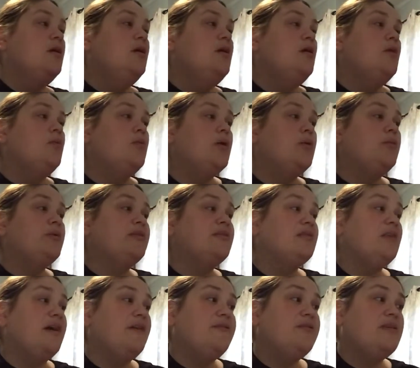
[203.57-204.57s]
What was
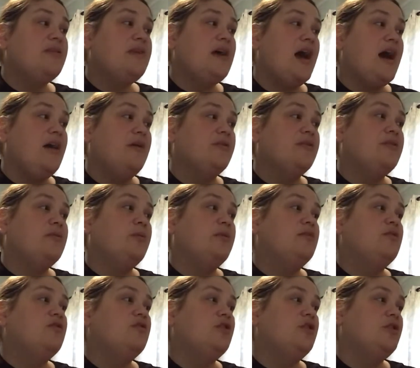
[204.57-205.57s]
left of the house was
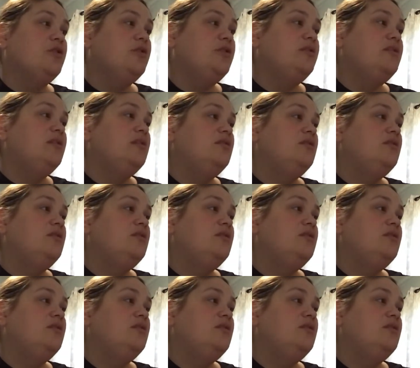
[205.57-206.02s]
turned